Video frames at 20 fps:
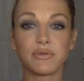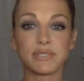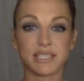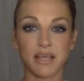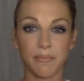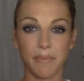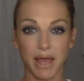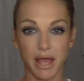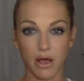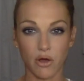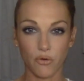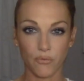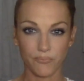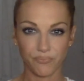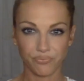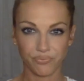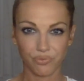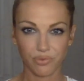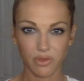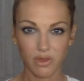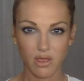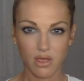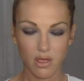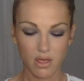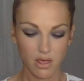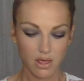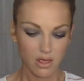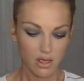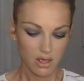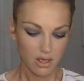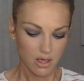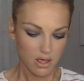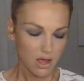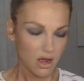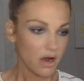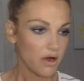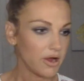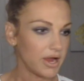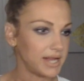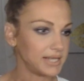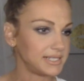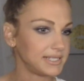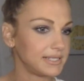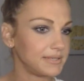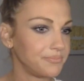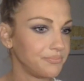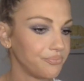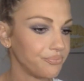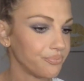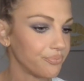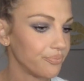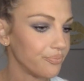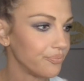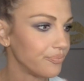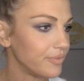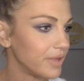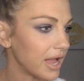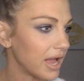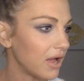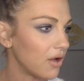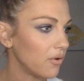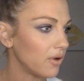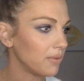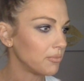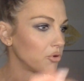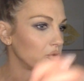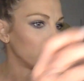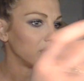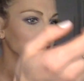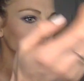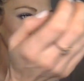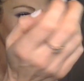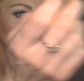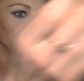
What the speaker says: somehow. All right, now I'm going to